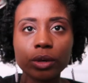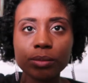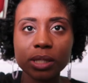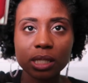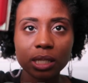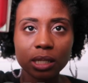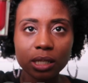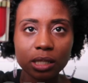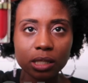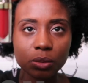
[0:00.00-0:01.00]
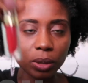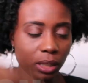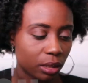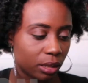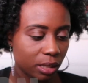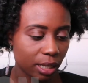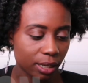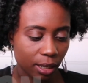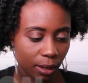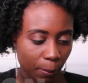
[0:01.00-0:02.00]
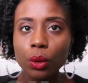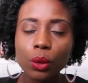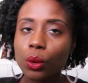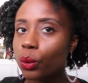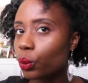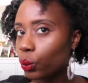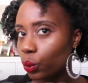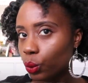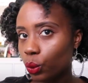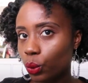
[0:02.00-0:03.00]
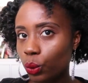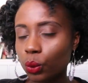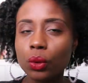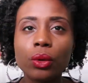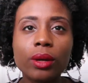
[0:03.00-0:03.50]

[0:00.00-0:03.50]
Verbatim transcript: Crimson, this is what it looks like. Ooh,